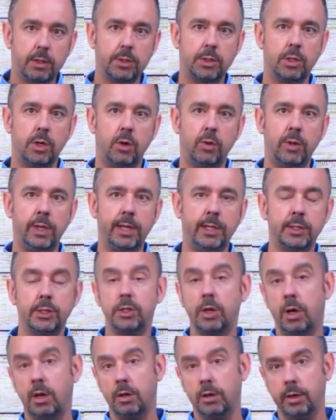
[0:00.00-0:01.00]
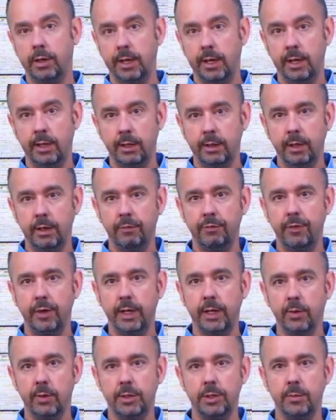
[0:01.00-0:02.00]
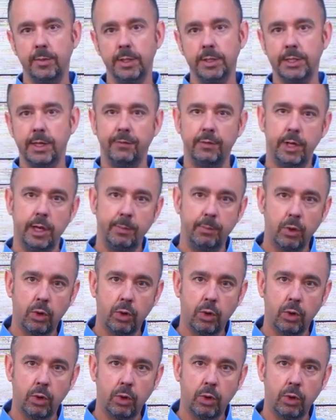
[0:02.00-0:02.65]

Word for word: so the installer can configure it to be seven day